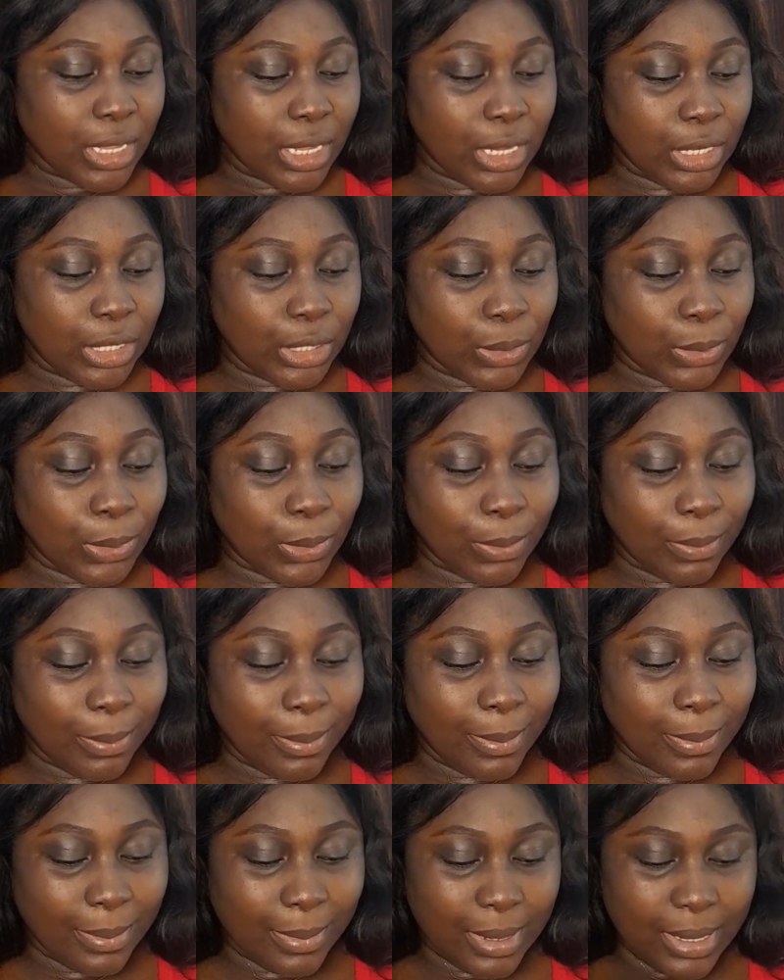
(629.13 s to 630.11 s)
you know,
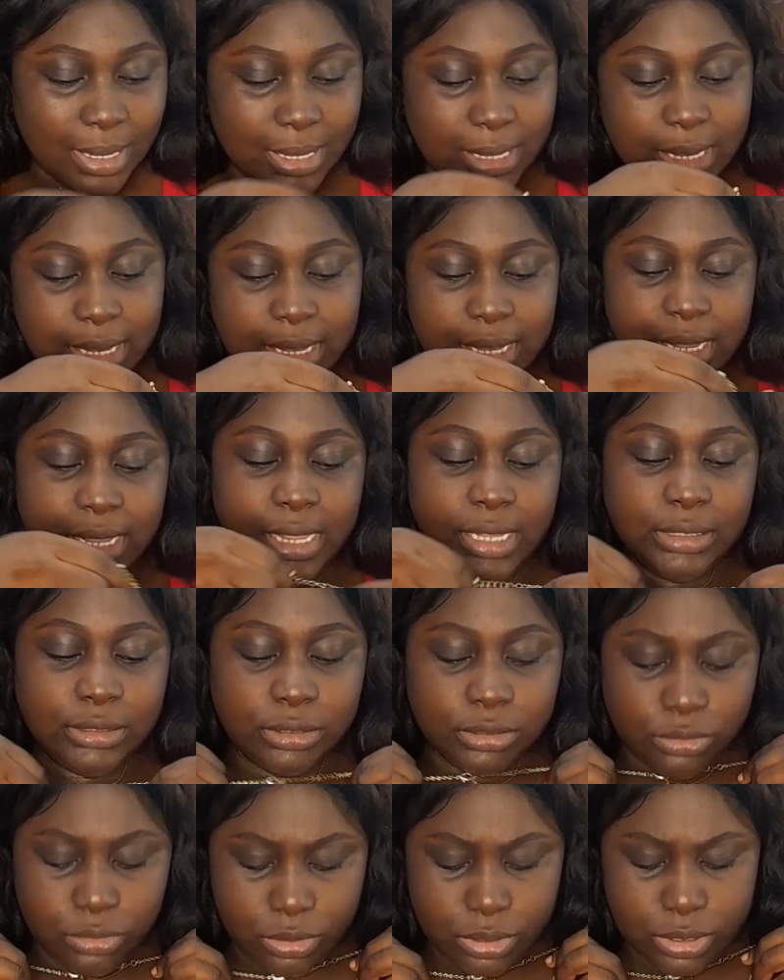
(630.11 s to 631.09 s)

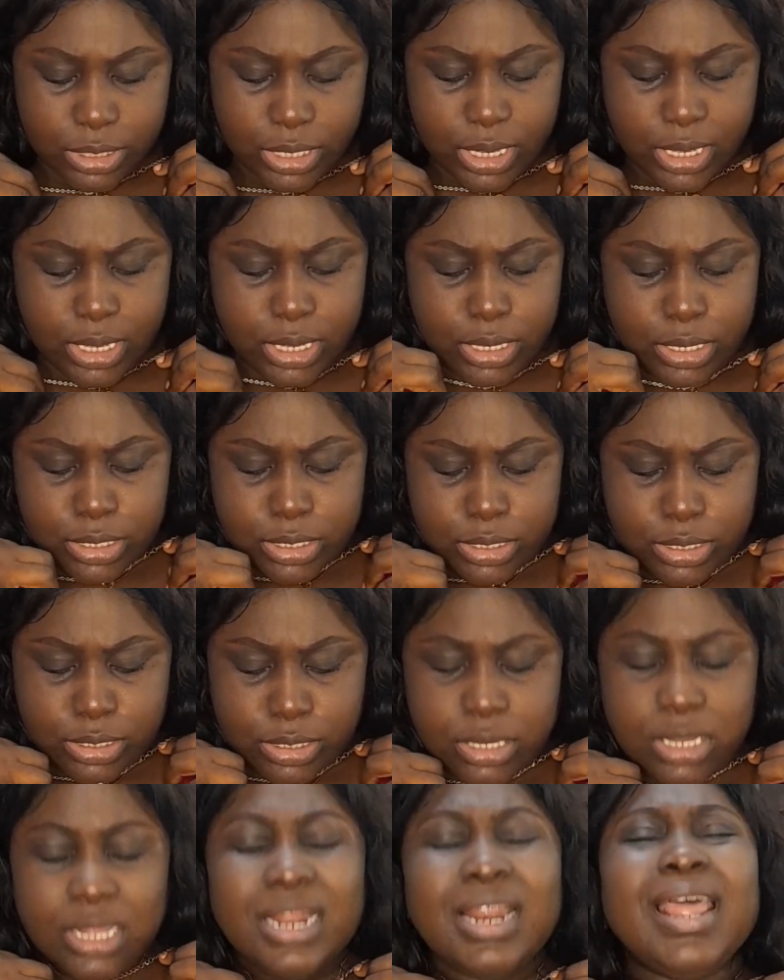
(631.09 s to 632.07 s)
it's so nice.